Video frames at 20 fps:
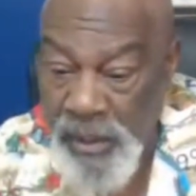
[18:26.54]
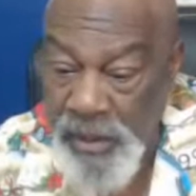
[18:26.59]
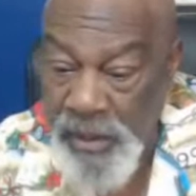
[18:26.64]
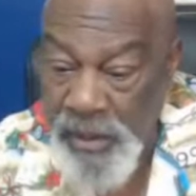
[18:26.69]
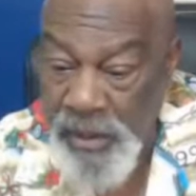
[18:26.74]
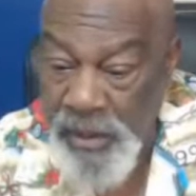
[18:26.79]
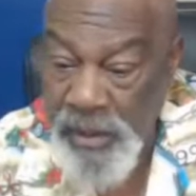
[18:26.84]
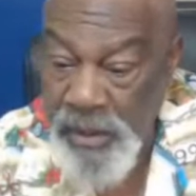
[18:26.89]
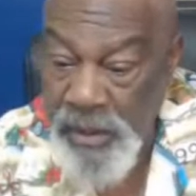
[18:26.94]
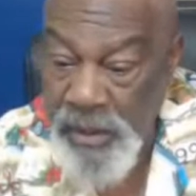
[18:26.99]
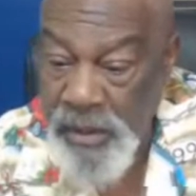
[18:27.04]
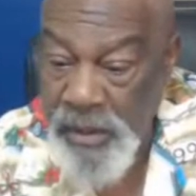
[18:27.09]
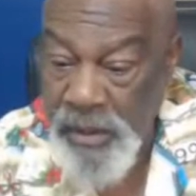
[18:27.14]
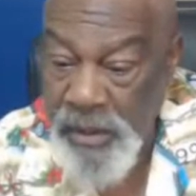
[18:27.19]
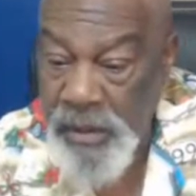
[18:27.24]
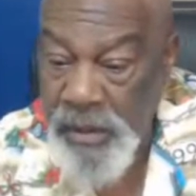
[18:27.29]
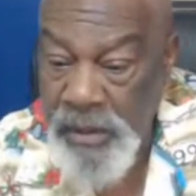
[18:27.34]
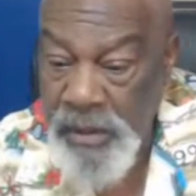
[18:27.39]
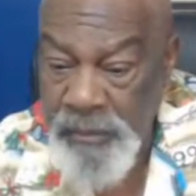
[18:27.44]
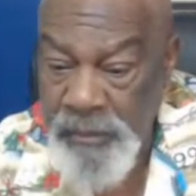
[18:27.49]
Answer to
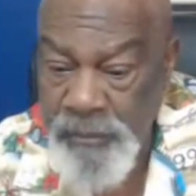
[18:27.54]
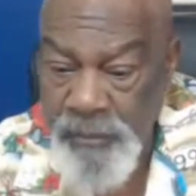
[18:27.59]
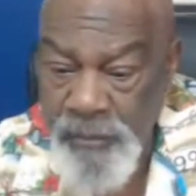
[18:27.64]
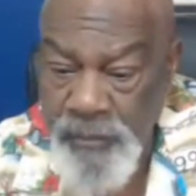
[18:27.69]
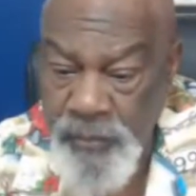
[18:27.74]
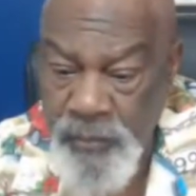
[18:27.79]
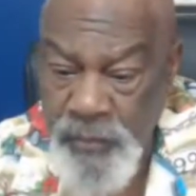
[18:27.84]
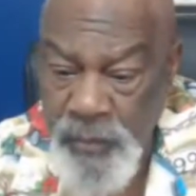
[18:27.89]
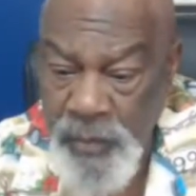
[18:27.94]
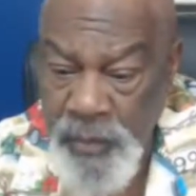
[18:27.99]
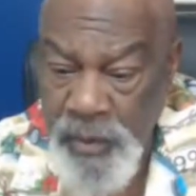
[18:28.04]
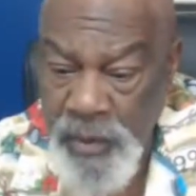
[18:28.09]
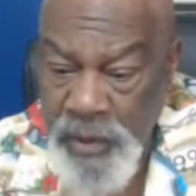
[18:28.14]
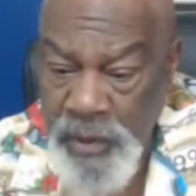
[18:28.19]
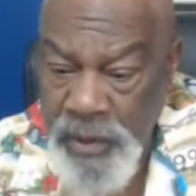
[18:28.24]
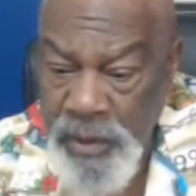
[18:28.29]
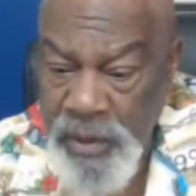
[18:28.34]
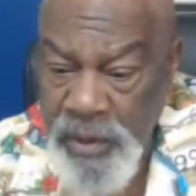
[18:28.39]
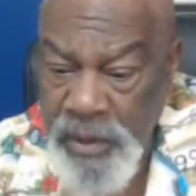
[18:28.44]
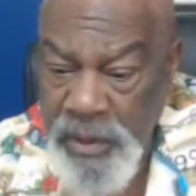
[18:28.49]
question two.
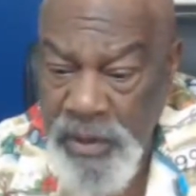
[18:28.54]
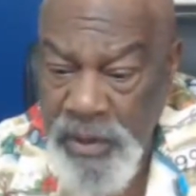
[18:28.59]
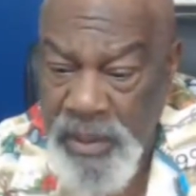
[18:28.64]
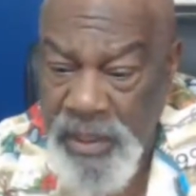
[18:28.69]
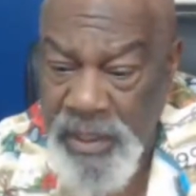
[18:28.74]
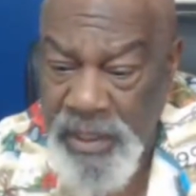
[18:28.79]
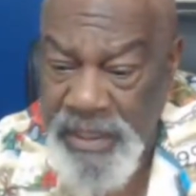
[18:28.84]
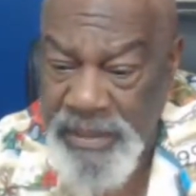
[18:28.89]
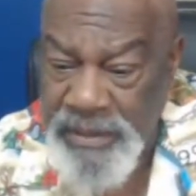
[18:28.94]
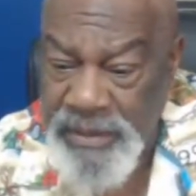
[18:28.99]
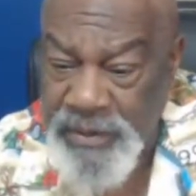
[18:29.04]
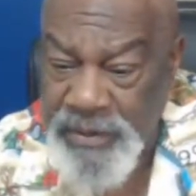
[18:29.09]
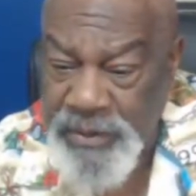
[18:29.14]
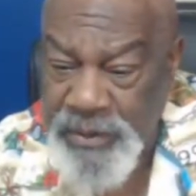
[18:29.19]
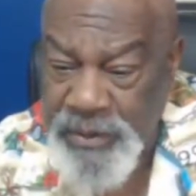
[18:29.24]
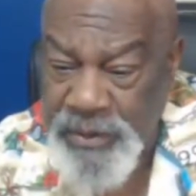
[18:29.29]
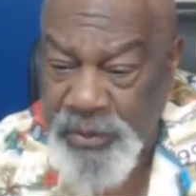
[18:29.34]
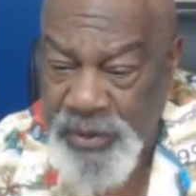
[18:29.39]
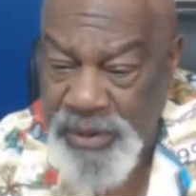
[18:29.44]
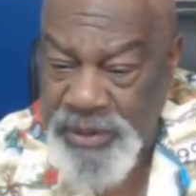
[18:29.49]
I'm definitely
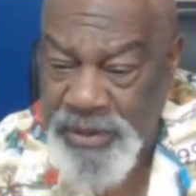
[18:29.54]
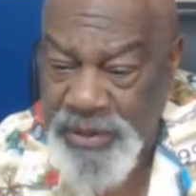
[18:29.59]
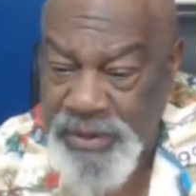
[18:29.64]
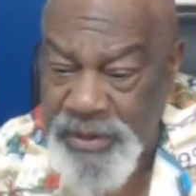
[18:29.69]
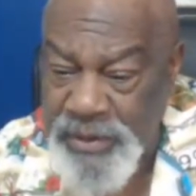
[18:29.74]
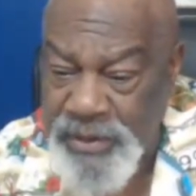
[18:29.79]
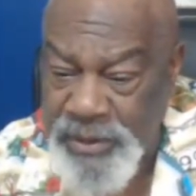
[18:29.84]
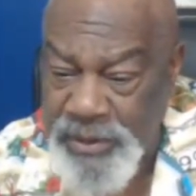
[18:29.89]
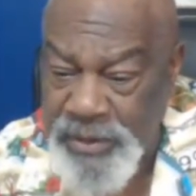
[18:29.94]
unsure